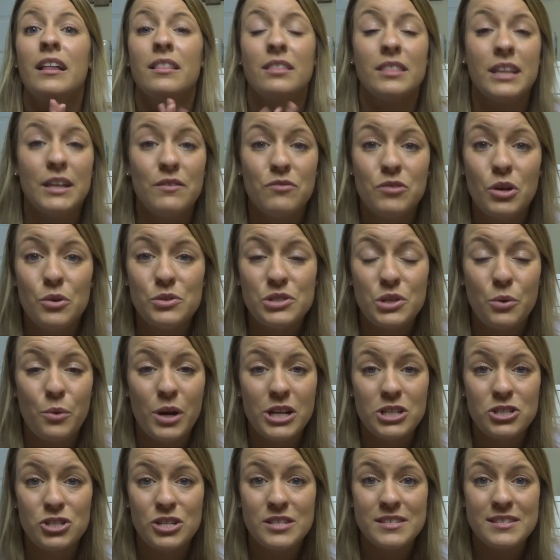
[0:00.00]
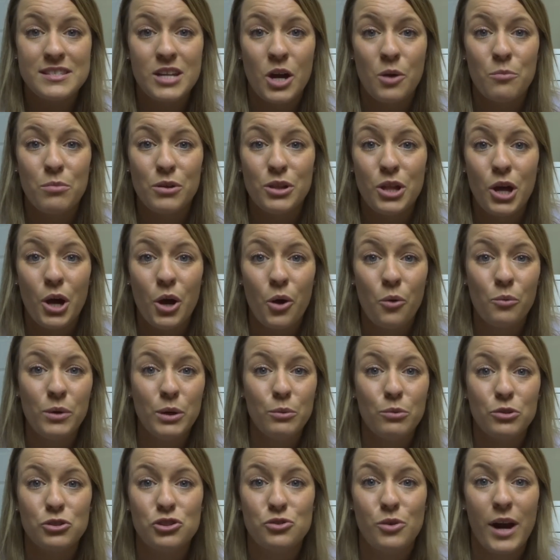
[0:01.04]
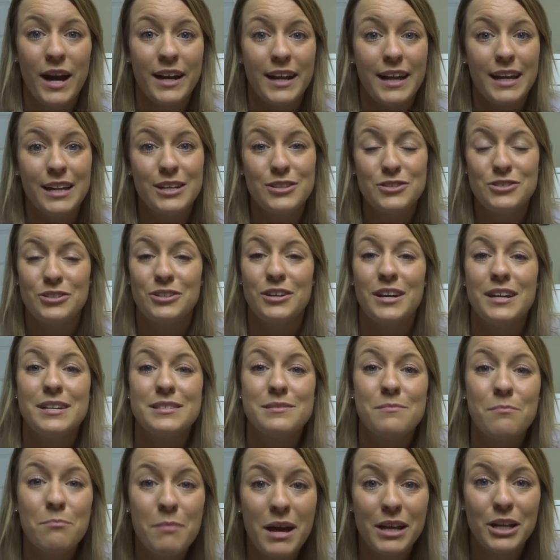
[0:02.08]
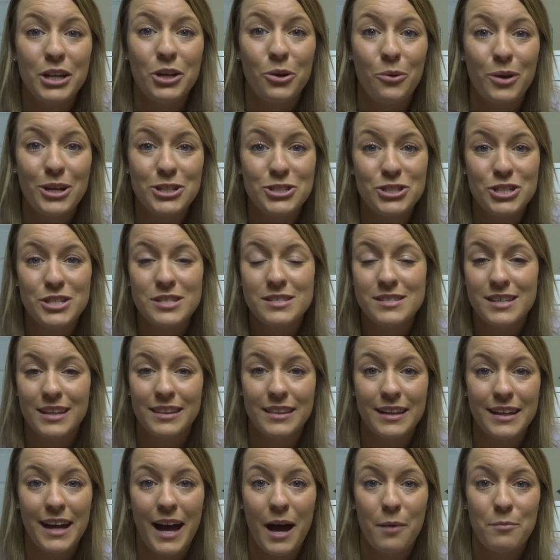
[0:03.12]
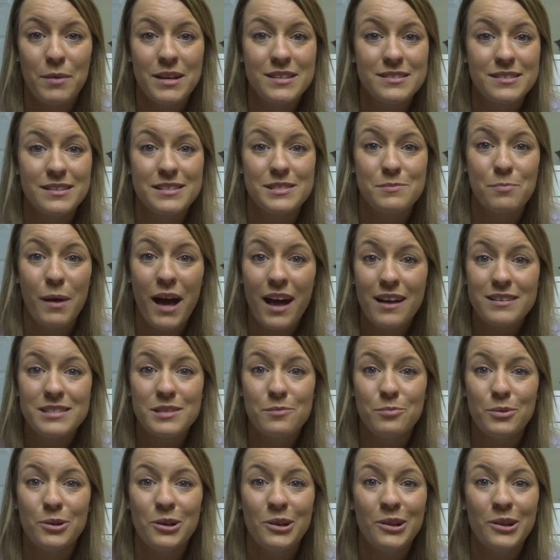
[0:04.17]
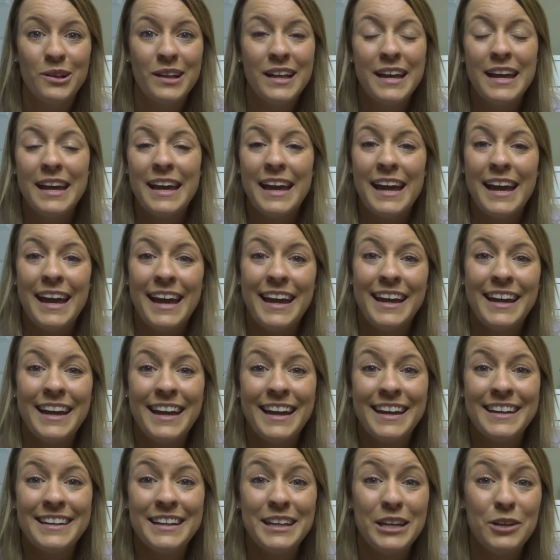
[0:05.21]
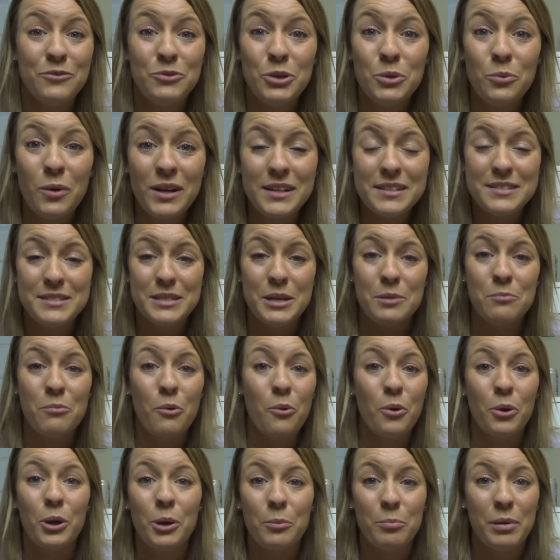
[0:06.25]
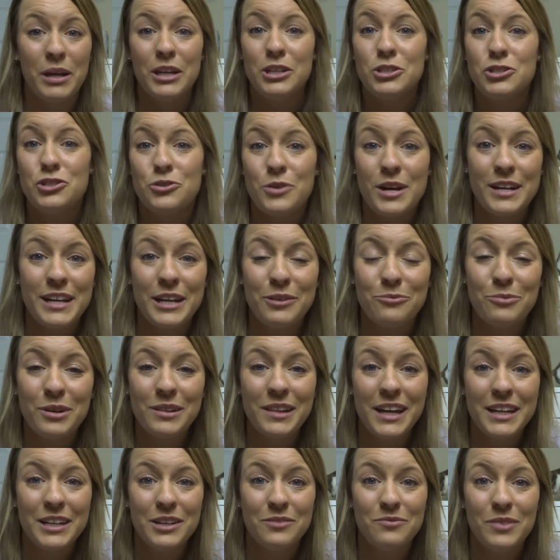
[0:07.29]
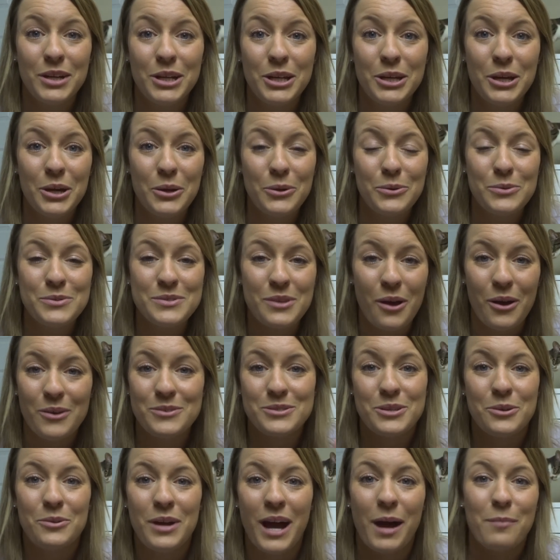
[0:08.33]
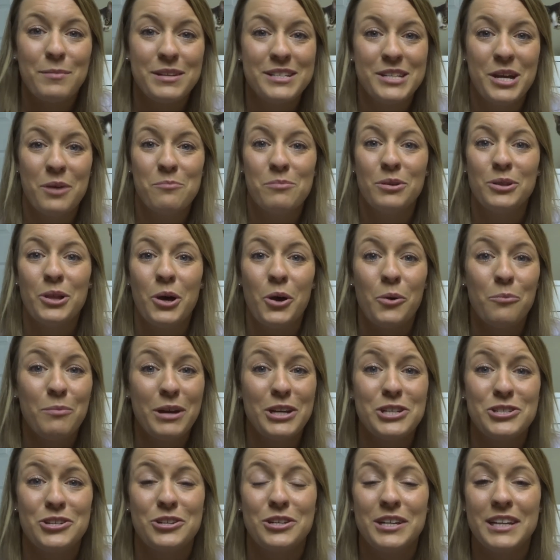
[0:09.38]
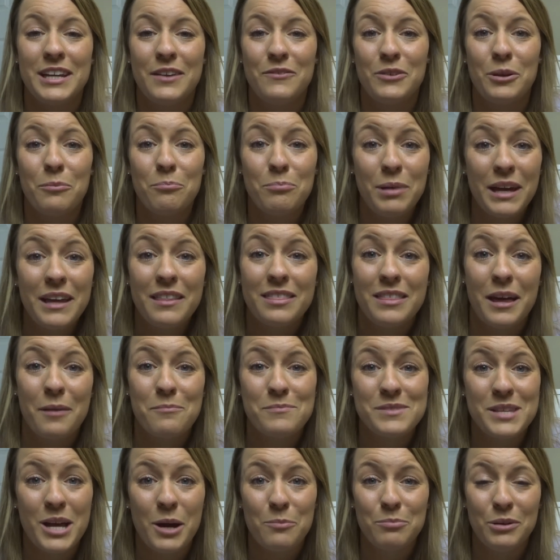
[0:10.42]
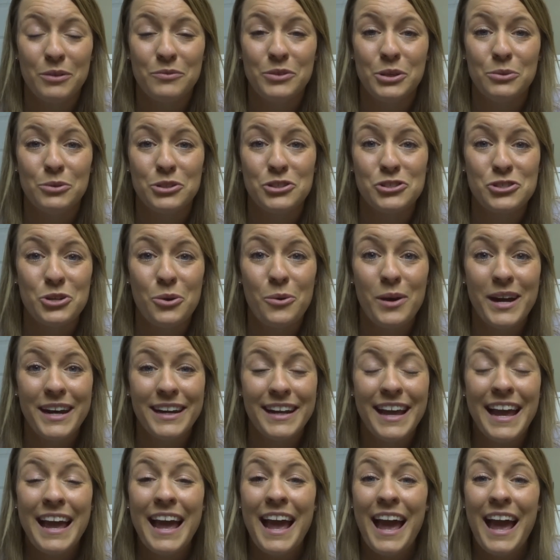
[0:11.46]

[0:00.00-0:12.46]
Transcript: leave those questions down below. We will try to answer as many questions in the comments as possible. And if you wanna see more pin trading related videos, also comment down below. Make sure to give it a big thumbs up if you enjoyed